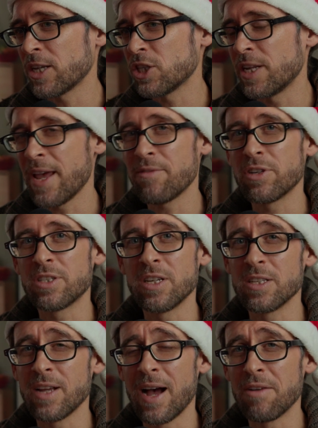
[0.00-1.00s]
actually ever
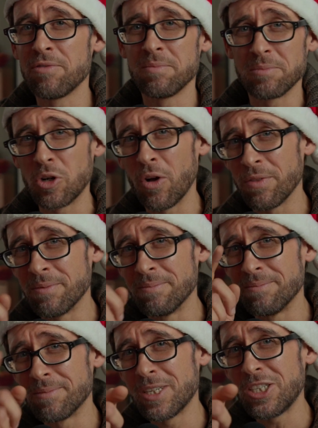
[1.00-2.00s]
since I've gotten
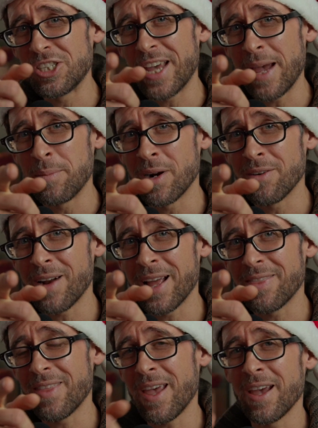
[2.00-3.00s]
this camera
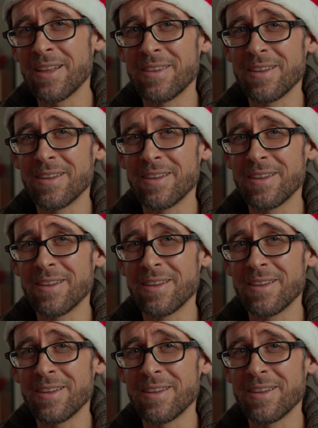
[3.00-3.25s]
right there,